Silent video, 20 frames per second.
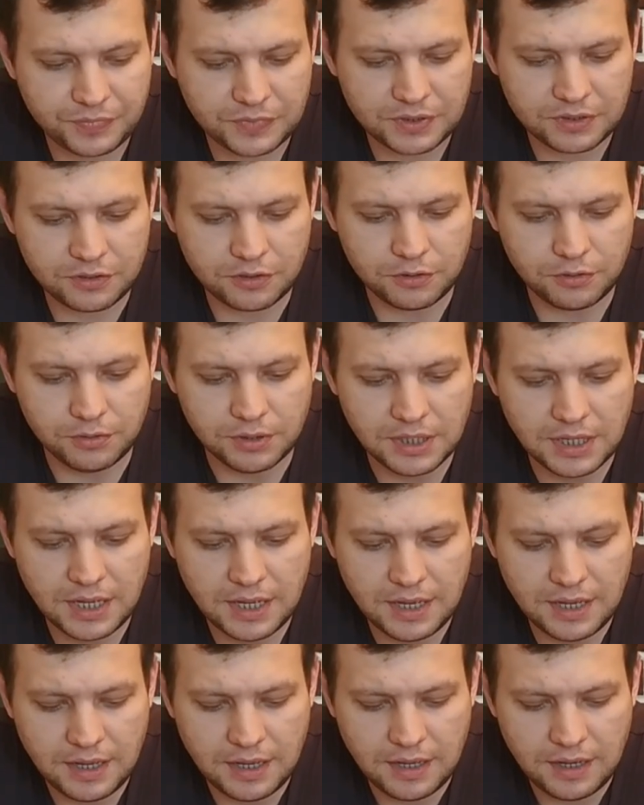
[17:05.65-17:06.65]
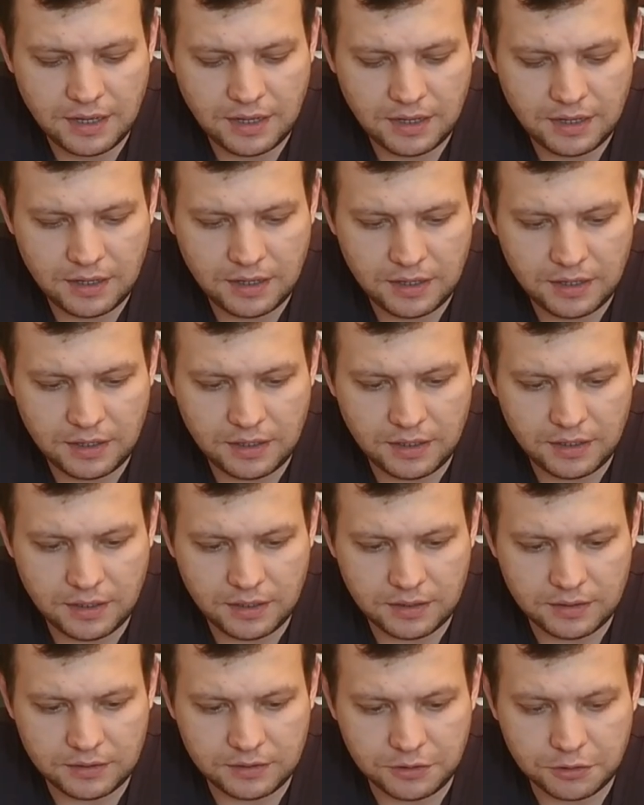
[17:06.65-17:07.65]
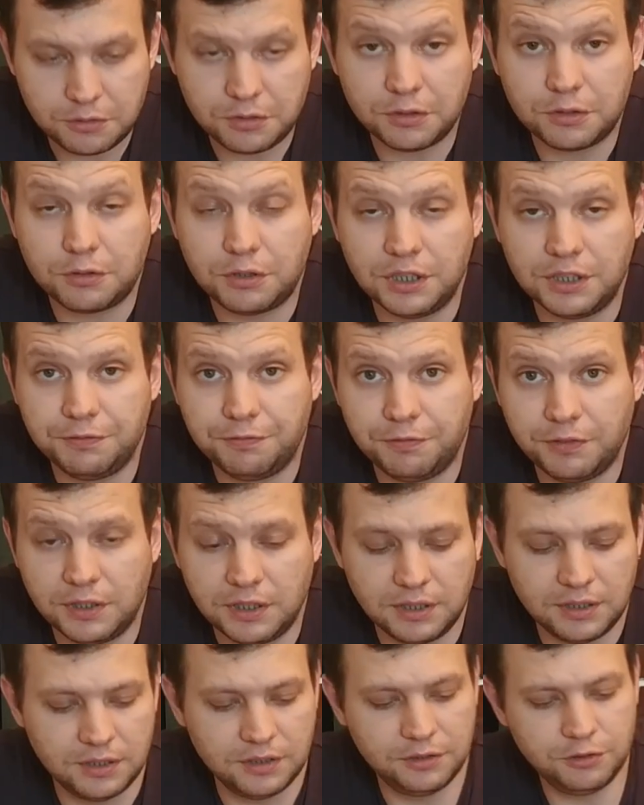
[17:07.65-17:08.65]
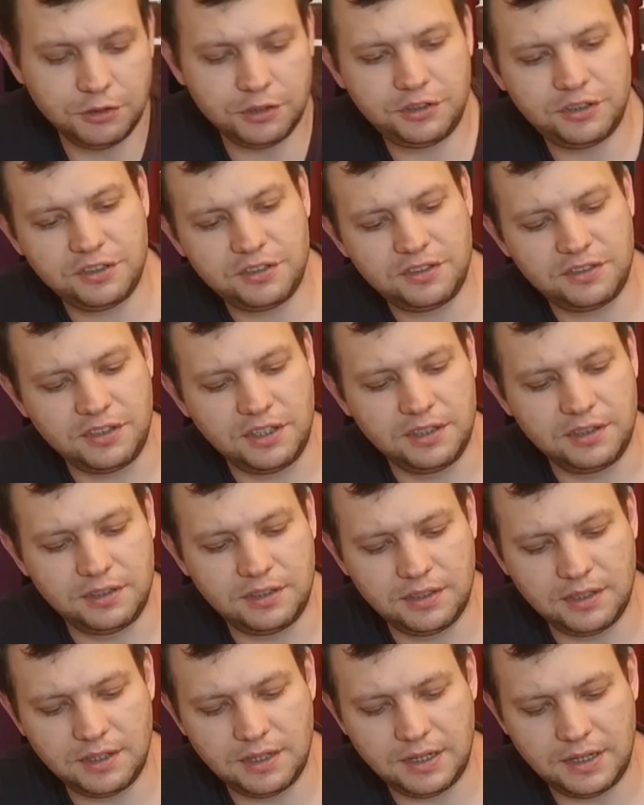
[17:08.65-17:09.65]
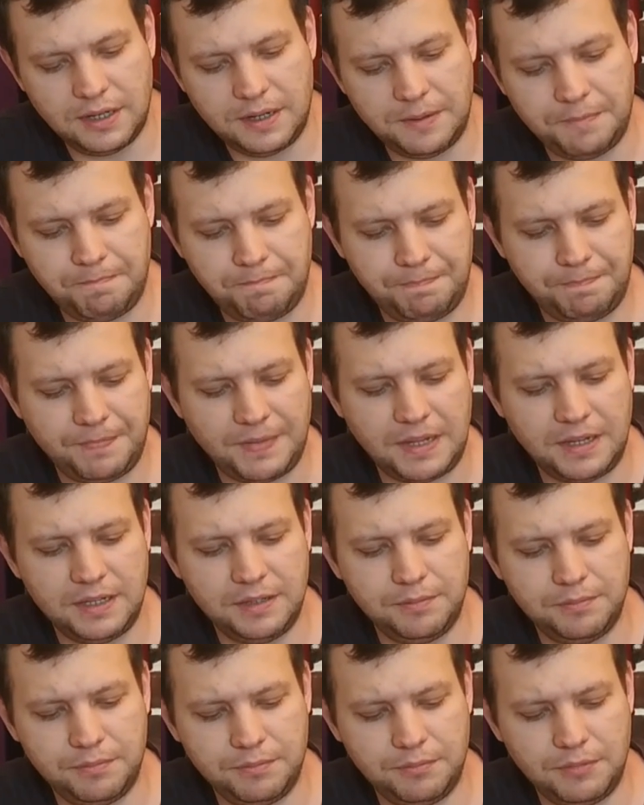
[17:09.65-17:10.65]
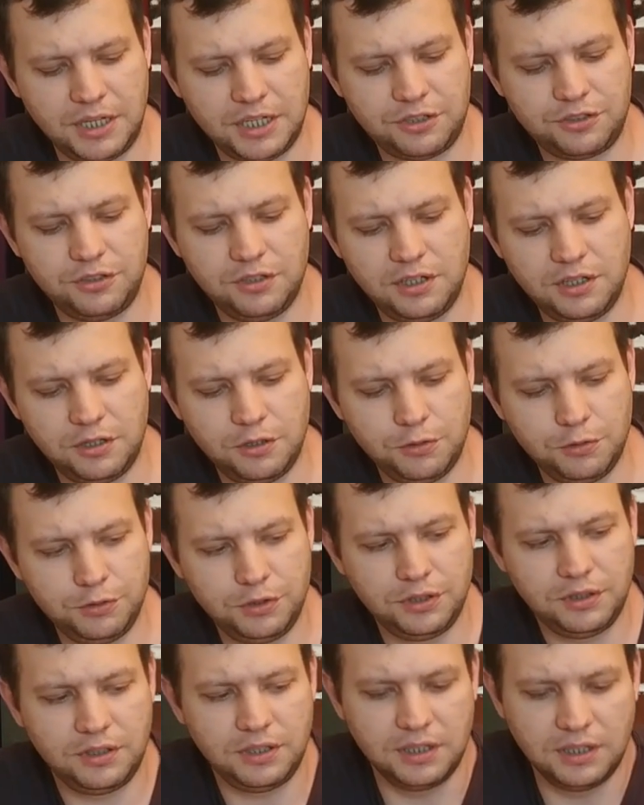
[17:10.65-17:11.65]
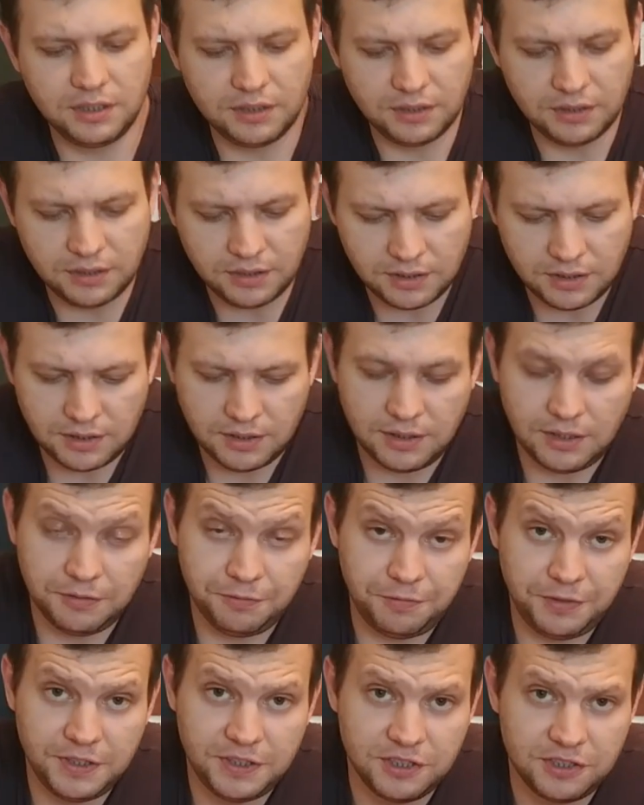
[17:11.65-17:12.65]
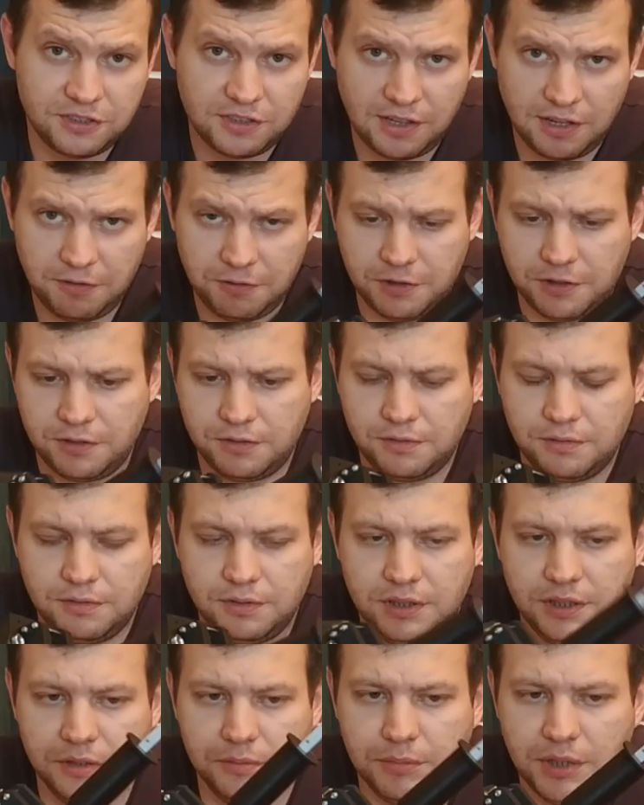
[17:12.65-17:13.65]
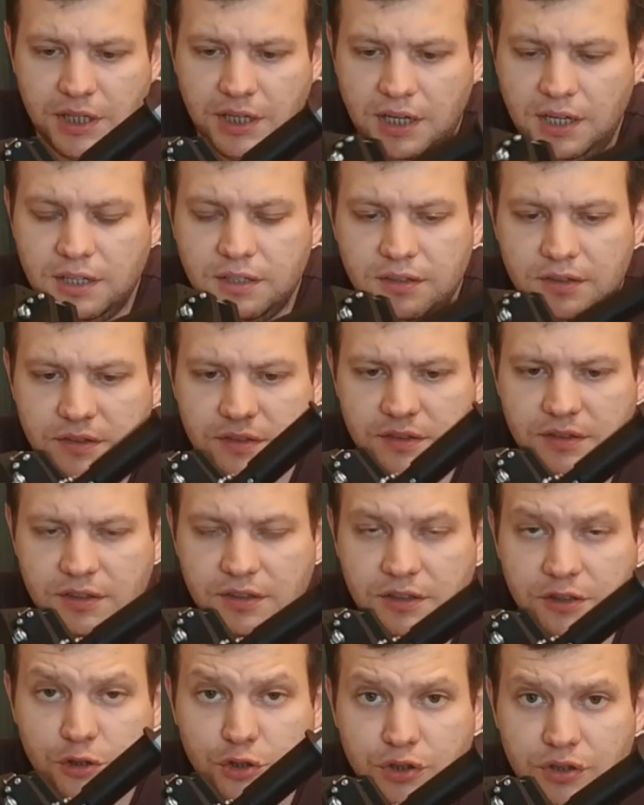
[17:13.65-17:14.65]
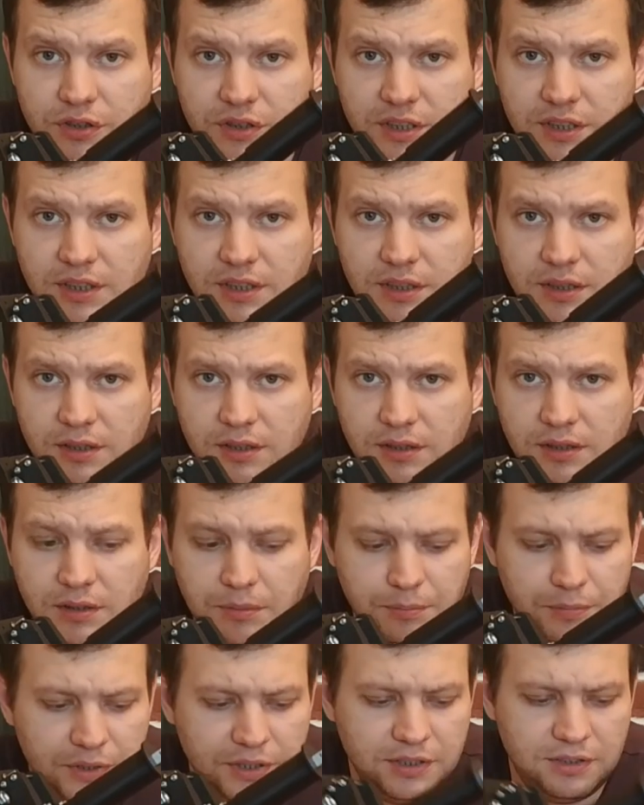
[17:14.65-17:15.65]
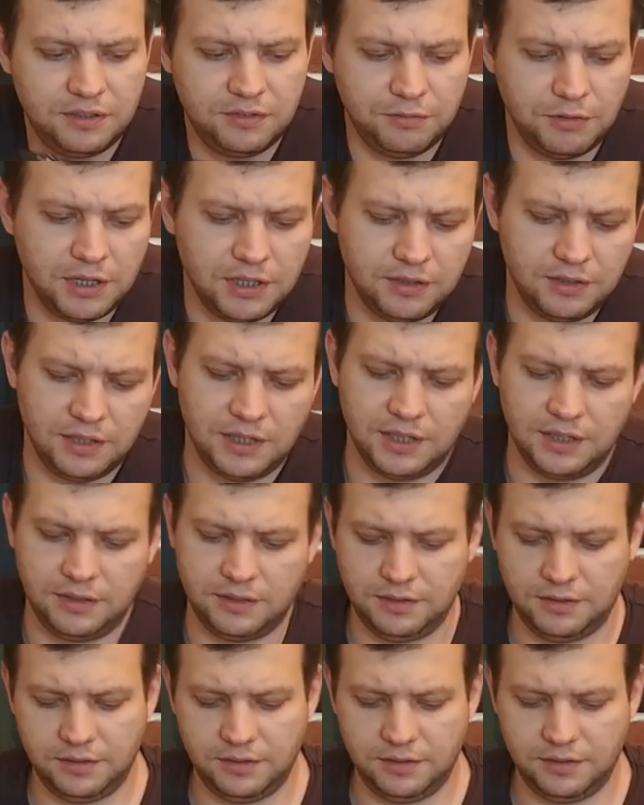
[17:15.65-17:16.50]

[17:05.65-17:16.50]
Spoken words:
So you could have noticed that I'm actually holding an unfinished lever in my hand, not the complete one, like